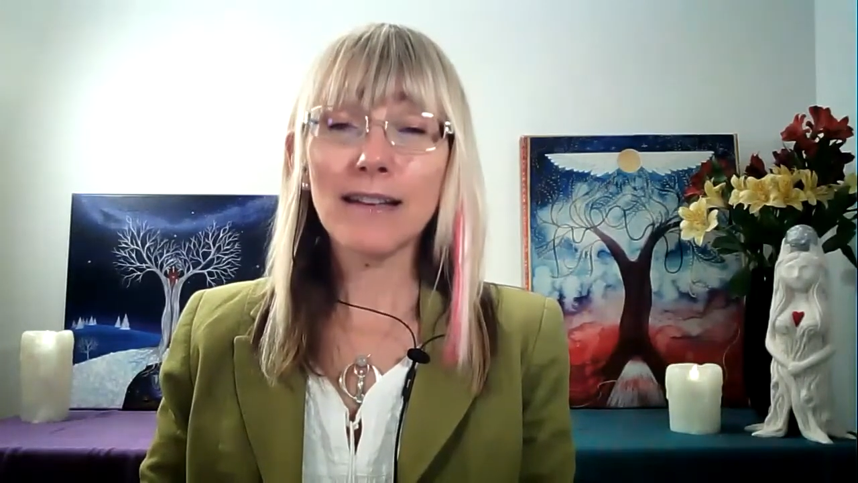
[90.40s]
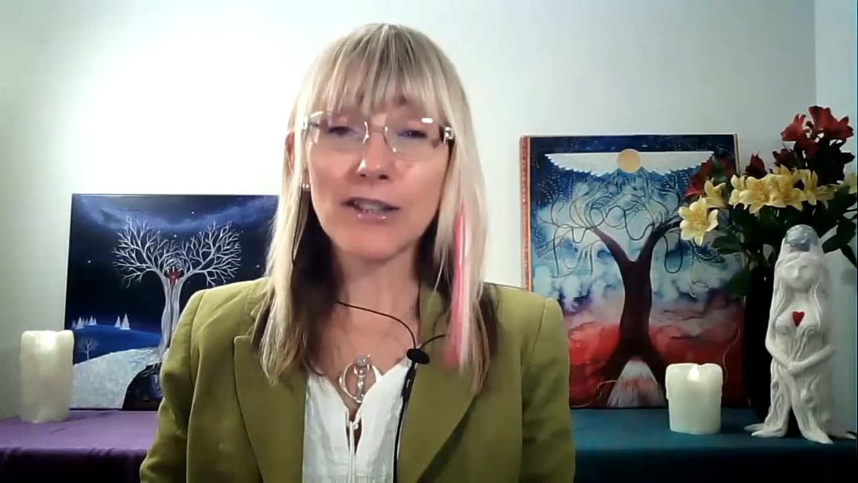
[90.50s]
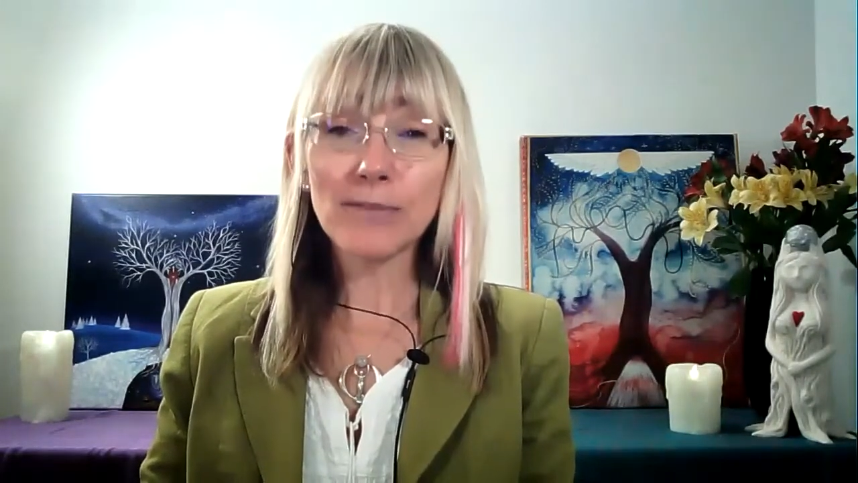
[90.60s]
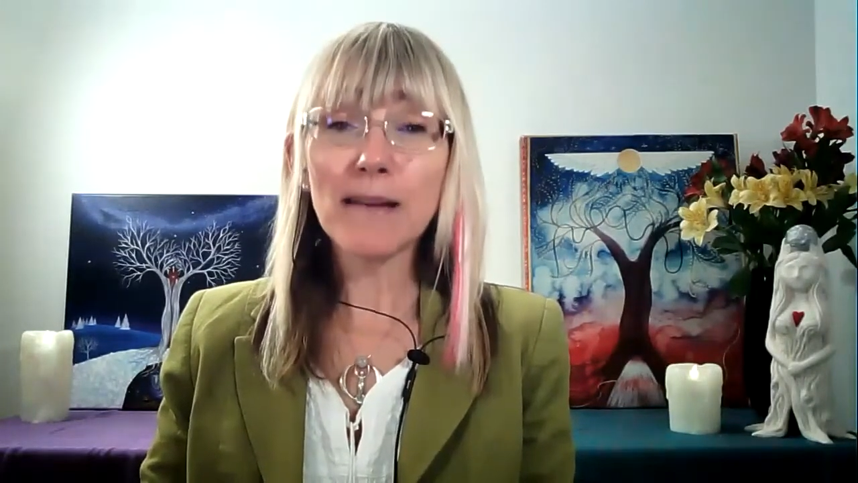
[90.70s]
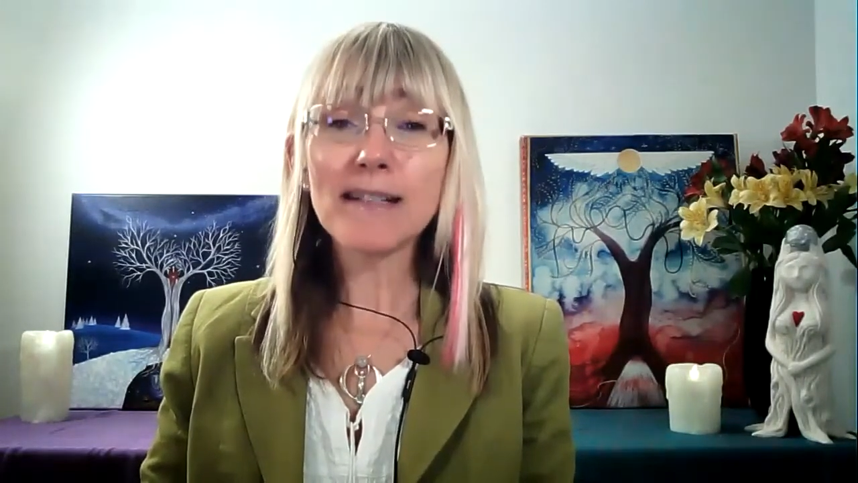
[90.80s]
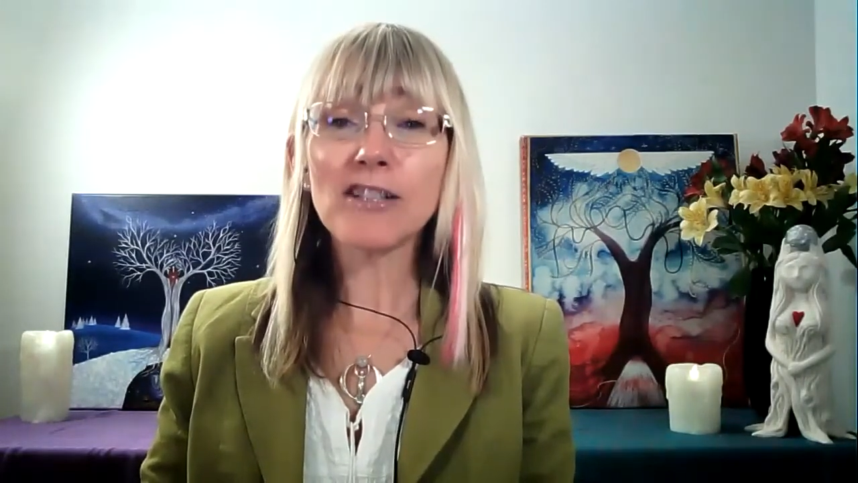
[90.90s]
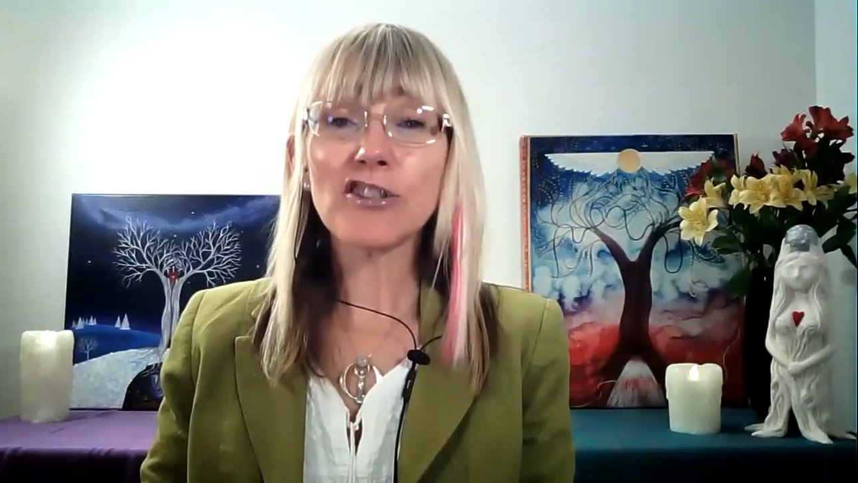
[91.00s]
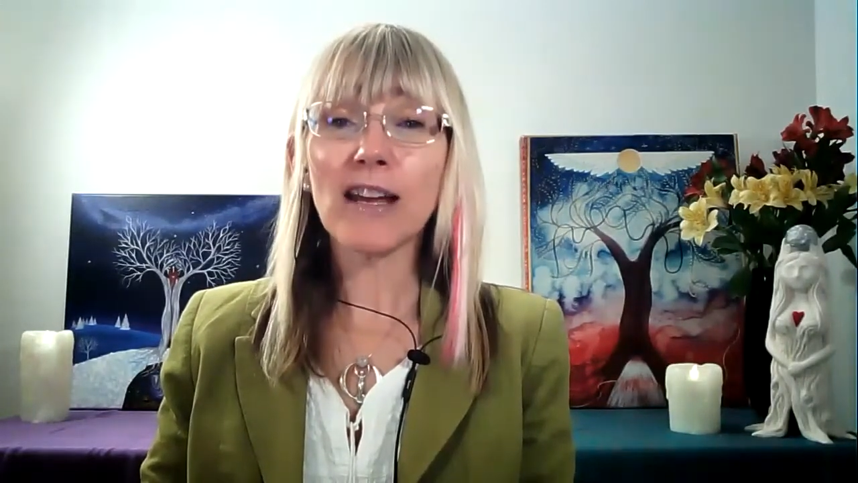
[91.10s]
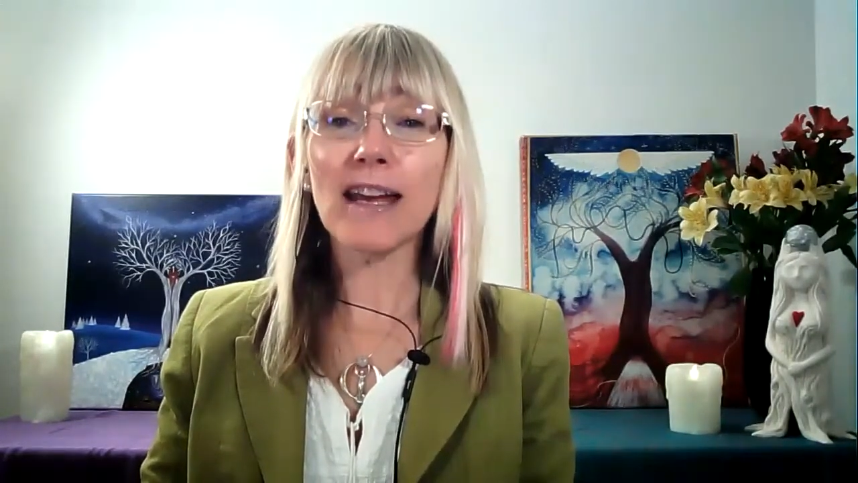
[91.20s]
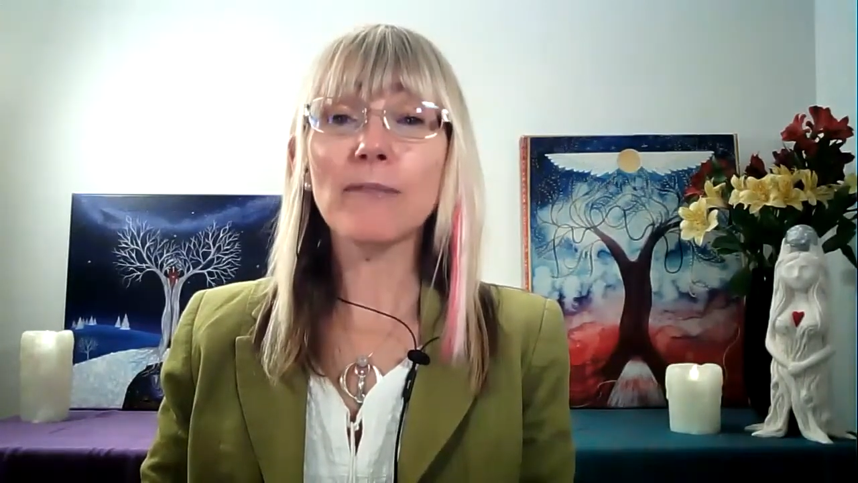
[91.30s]
Each
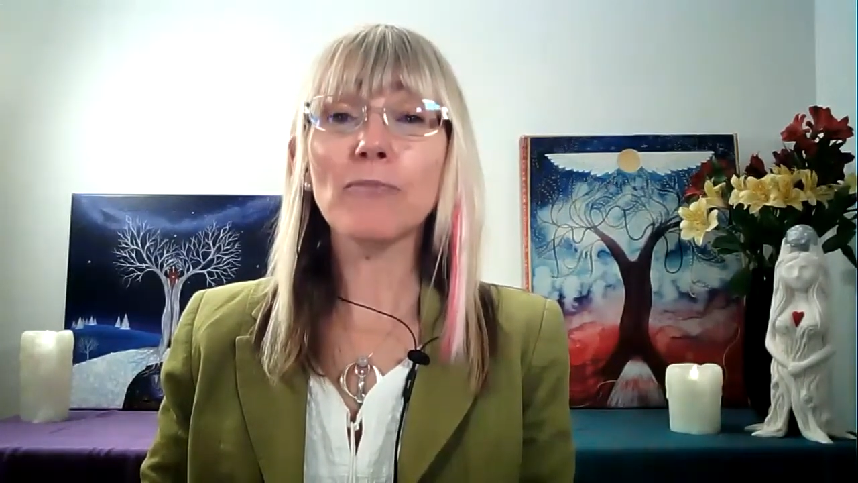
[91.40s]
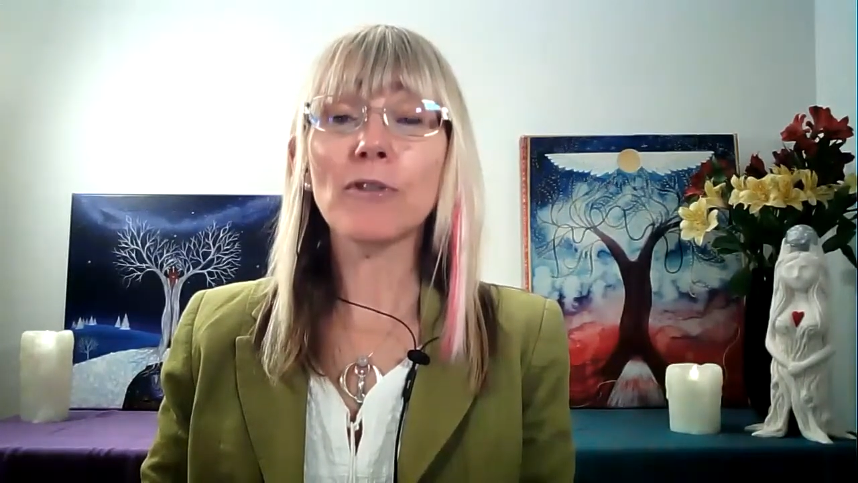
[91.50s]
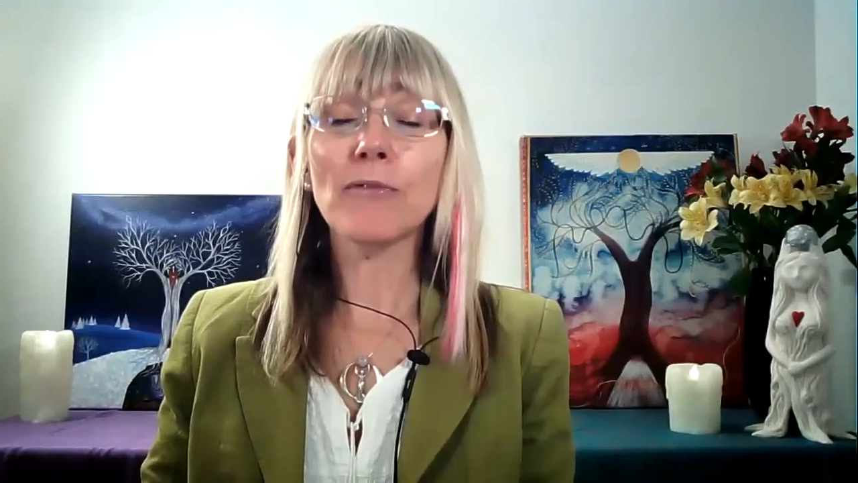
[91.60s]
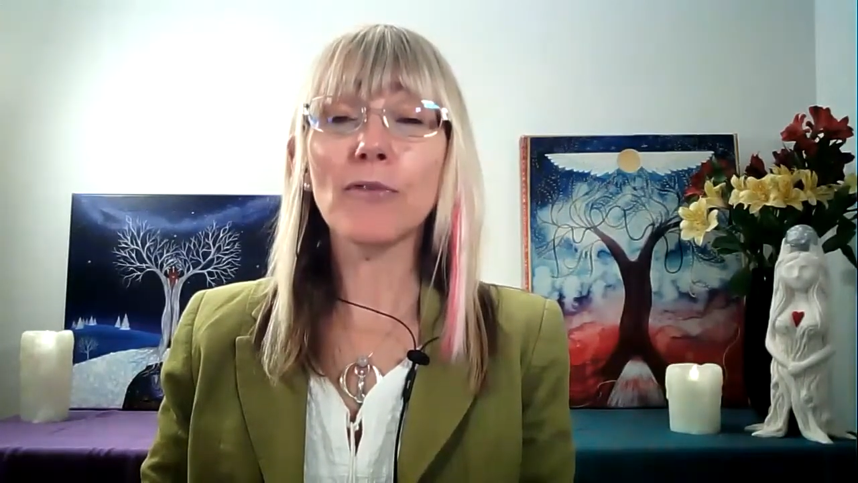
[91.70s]
message came with the